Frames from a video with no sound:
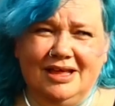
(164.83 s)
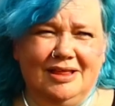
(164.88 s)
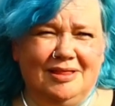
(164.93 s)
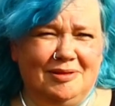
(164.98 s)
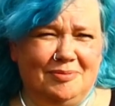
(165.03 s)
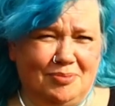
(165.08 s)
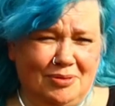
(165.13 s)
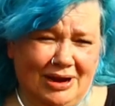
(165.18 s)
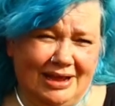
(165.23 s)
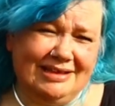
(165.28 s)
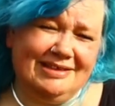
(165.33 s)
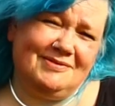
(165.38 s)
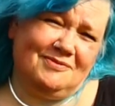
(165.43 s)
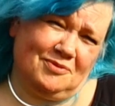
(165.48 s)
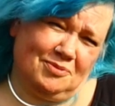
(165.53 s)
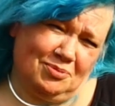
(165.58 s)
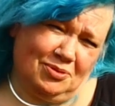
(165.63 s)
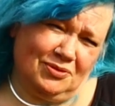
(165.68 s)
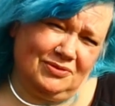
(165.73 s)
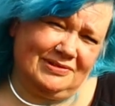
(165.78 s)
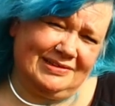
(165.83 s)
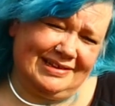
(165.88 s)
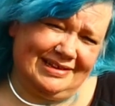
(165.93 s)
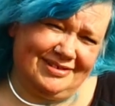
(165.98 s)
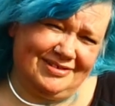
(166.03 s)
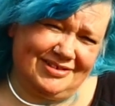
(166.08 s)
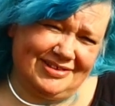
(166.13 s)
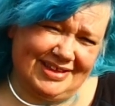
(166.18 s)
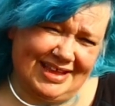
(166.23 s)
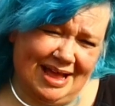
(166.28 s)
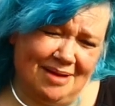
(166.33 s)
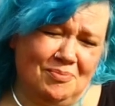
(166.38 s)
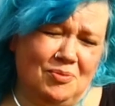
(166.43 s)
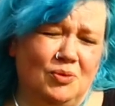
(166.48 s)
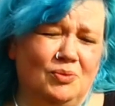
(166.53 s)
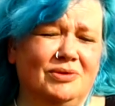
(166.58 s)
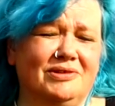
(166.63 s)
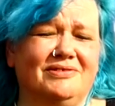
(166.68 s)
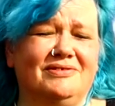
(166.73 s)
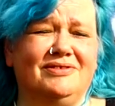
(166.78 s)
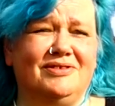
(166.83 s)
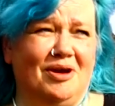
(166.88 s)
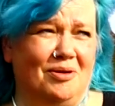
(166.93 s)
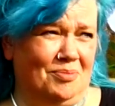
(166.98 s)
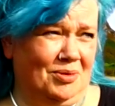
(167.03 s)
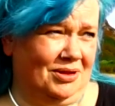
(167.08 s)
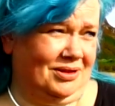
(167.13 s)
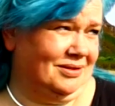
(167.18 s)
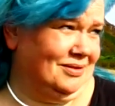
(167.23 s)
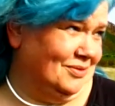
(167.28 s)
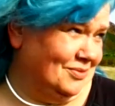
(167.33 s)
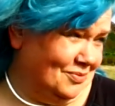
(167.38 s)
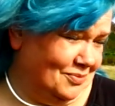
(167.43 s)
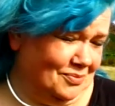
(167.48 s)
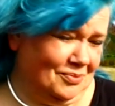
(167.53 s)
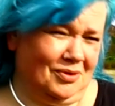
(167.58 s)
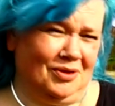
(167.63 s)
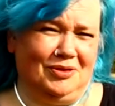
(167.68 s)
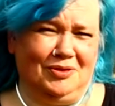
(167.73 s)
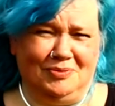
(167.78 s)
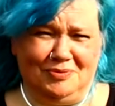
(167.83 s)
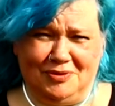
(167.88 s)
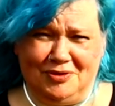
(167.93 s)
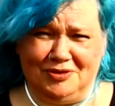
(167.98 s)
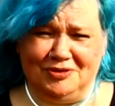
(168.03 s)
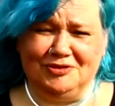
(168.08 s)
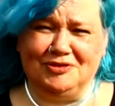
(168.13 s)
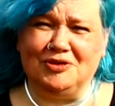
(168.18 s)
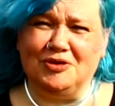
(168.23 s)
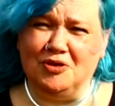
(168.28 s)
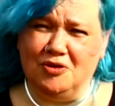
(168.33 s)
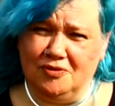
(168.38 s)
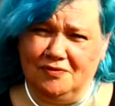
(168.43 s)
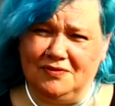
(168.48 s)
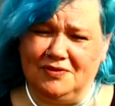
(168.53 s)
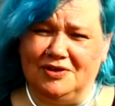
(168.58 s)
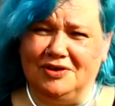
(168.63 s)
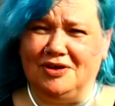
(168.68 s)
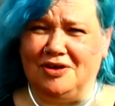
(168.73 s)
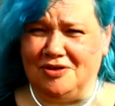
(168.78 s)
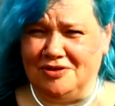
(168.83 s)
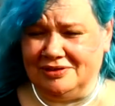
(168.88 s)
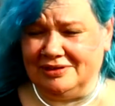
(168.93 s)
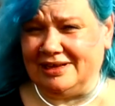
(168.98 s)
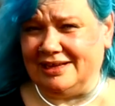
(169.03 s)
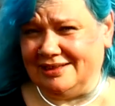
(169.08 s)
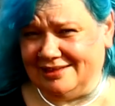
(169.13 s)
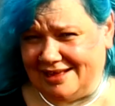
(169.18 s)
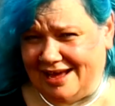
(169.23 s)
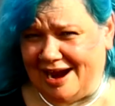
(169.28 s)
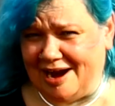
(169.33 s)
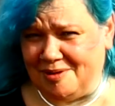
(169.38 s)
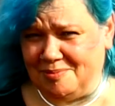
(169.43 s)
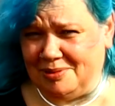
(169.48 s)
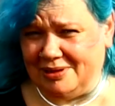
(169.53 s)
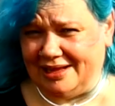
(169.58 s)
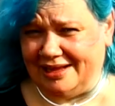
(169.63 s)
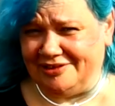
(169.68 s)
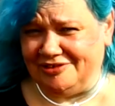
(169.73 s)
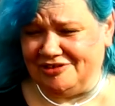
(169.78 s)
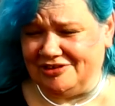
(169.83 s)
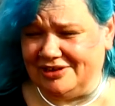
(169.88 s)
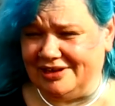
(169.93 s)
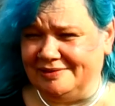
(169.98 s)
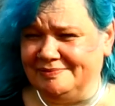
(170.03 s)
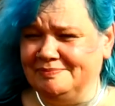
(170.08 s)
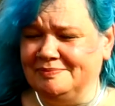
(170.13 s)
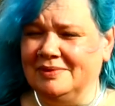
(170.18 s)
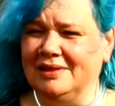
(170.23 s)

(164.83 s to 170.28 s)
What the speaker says: the price of a postage stamp was double what it was over on Kintyre Peninsula,